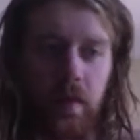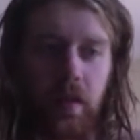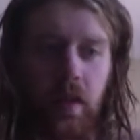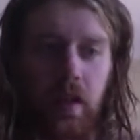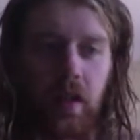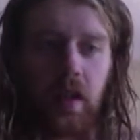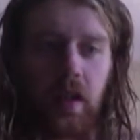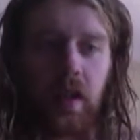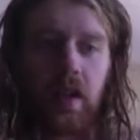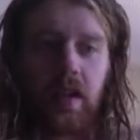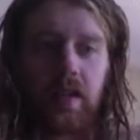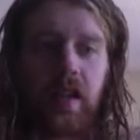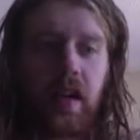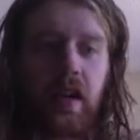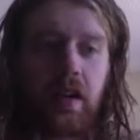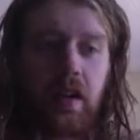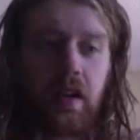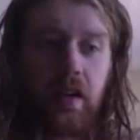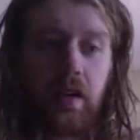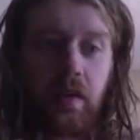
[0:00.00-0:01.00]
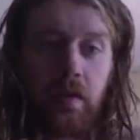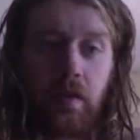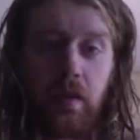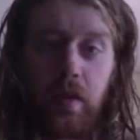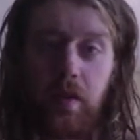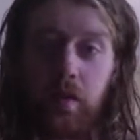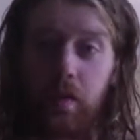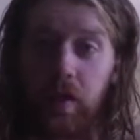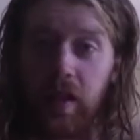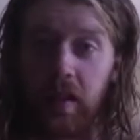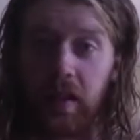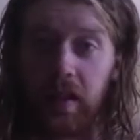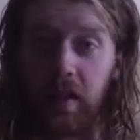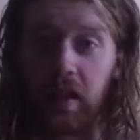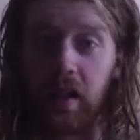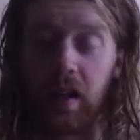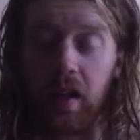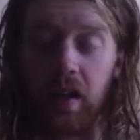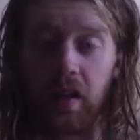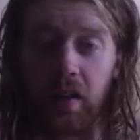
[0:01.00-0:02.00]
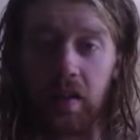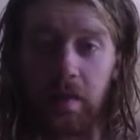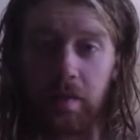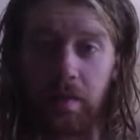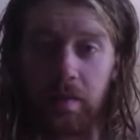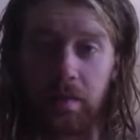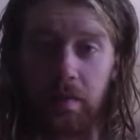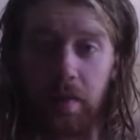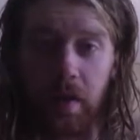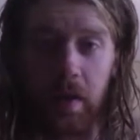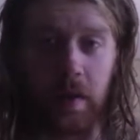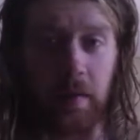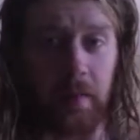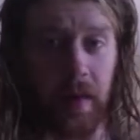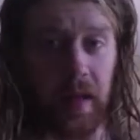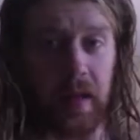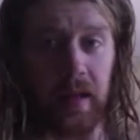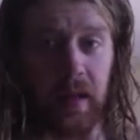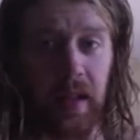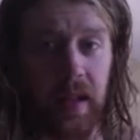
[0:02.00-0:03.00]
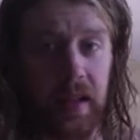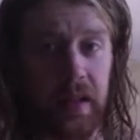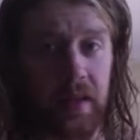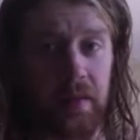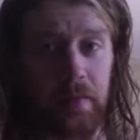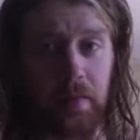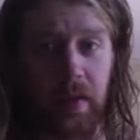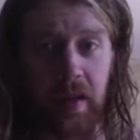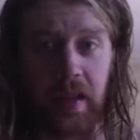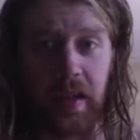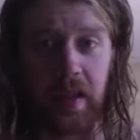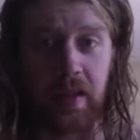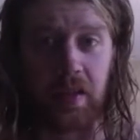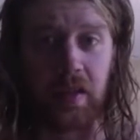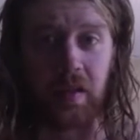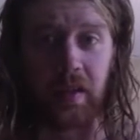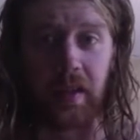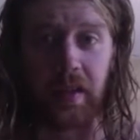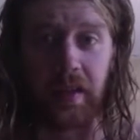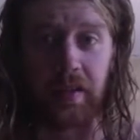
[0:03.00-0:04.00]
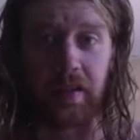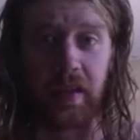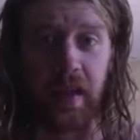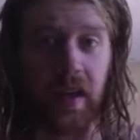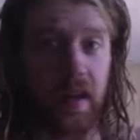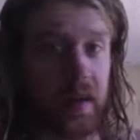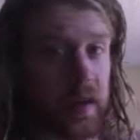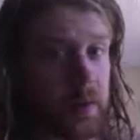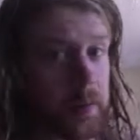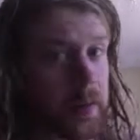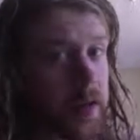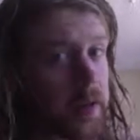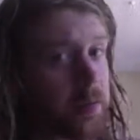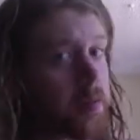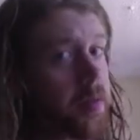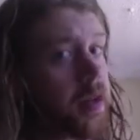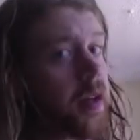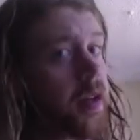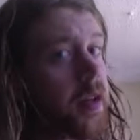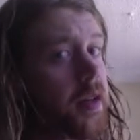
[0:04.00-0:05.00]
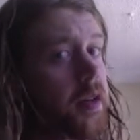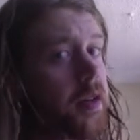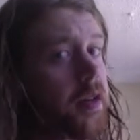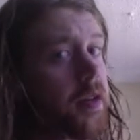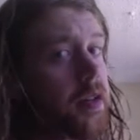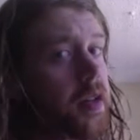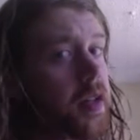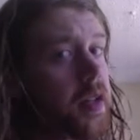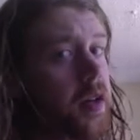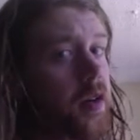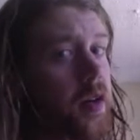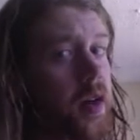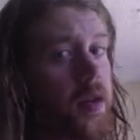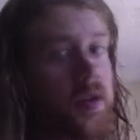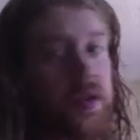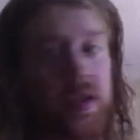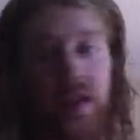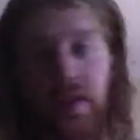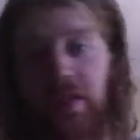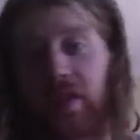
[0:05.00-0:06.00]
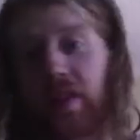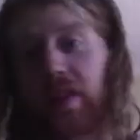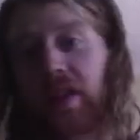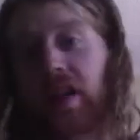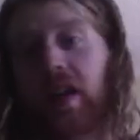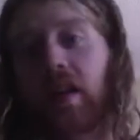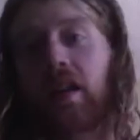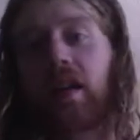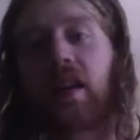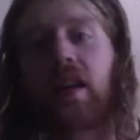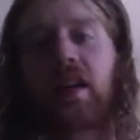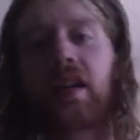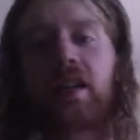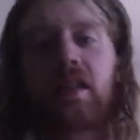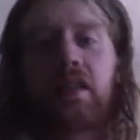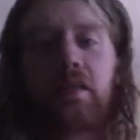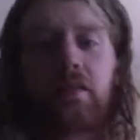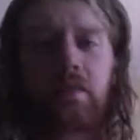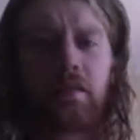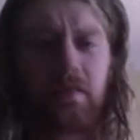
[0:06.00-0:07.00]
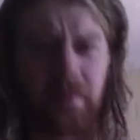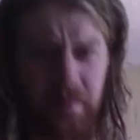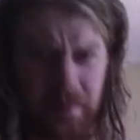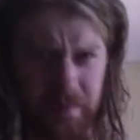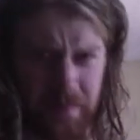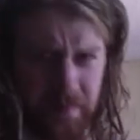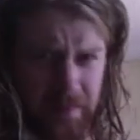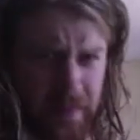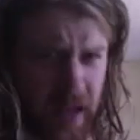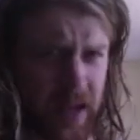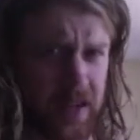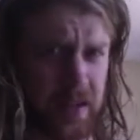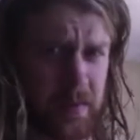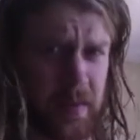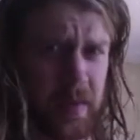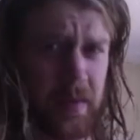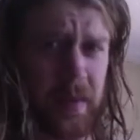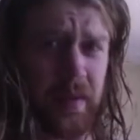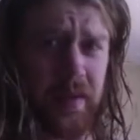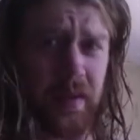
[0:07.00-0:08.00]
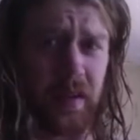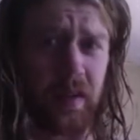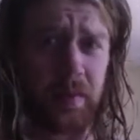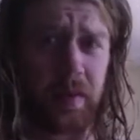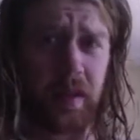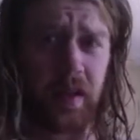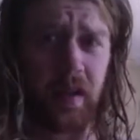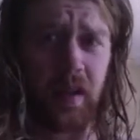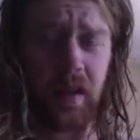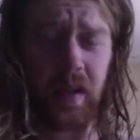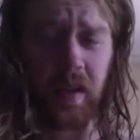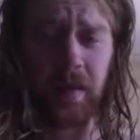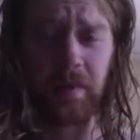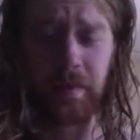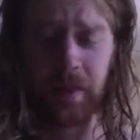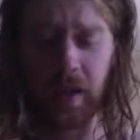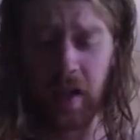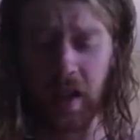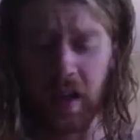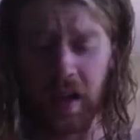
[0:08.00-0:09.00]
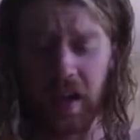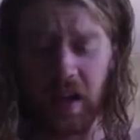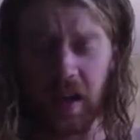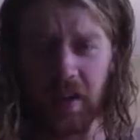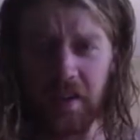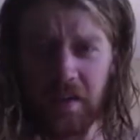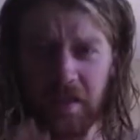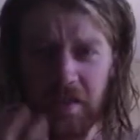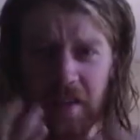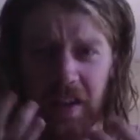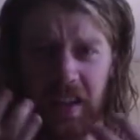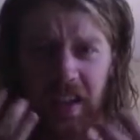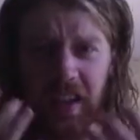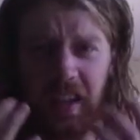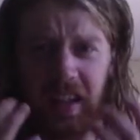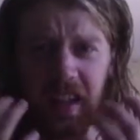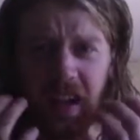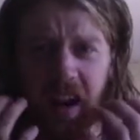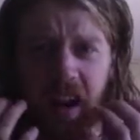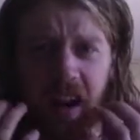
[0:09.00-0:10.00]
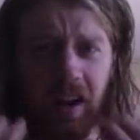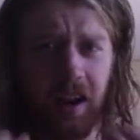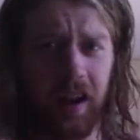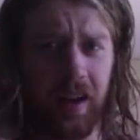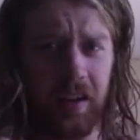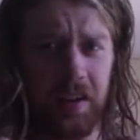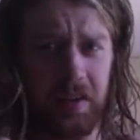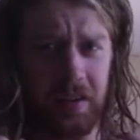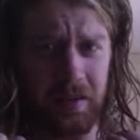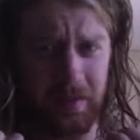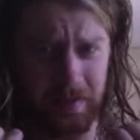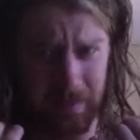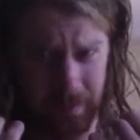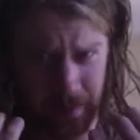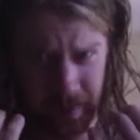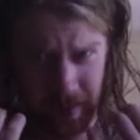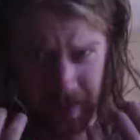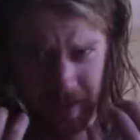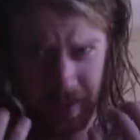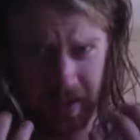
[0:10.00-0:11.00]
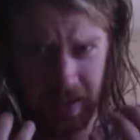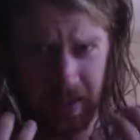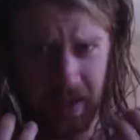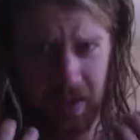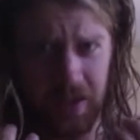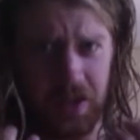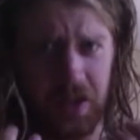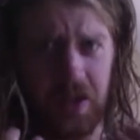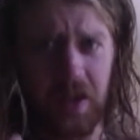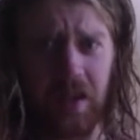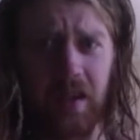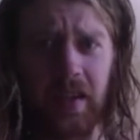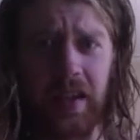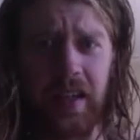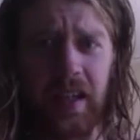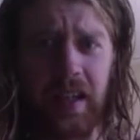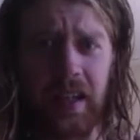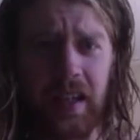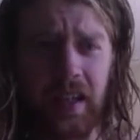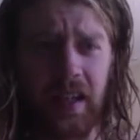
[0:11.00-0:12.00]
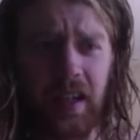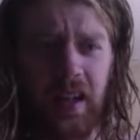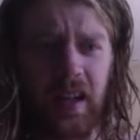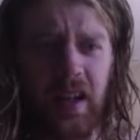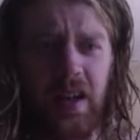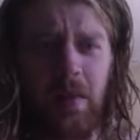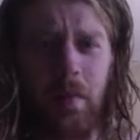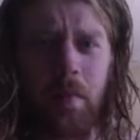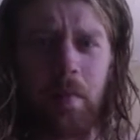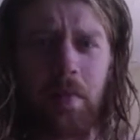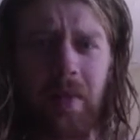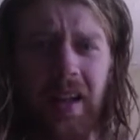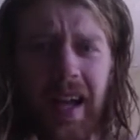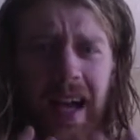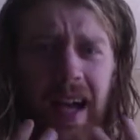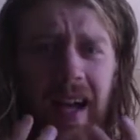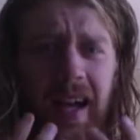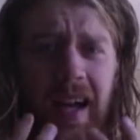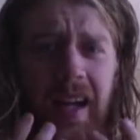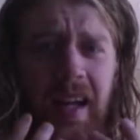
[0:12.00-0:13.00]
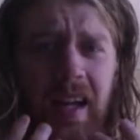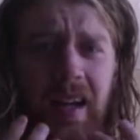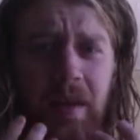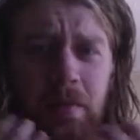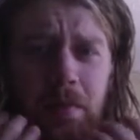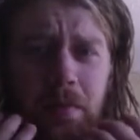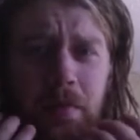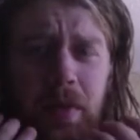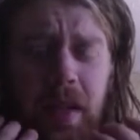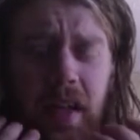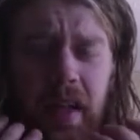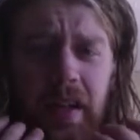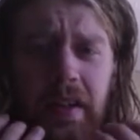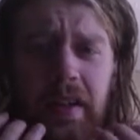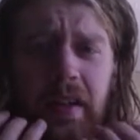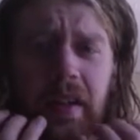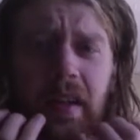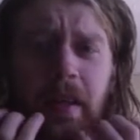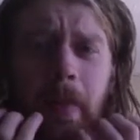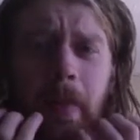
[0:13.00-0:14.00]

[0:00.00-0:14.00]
his hair really long, probably my length, but he has totally different hair than me. But I would say for his hair length, actually maybe even a little bit longer, a fucking awesome, chunky, black beard,